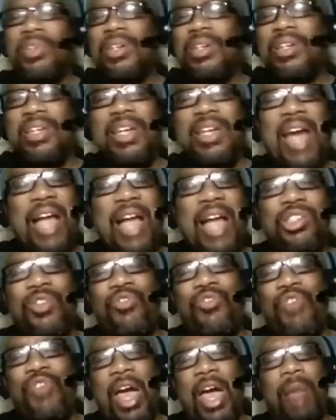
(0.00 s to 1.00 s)
got your
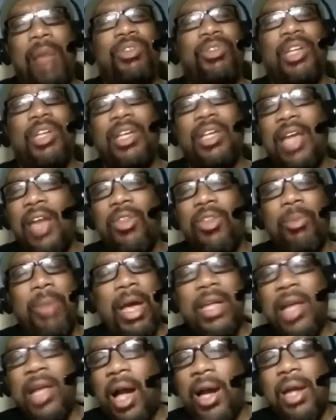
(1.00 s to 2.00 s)
families together,
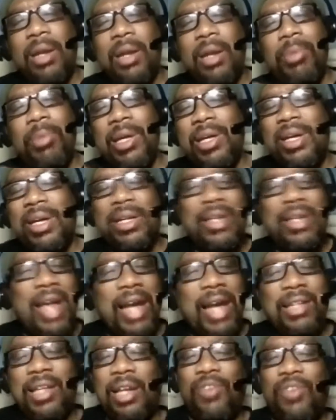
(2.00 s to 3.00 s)
man. Y'all gonna be
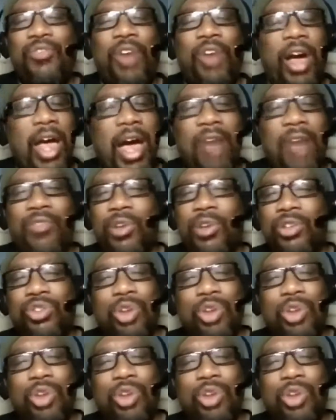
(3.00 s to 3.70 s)
connected forever.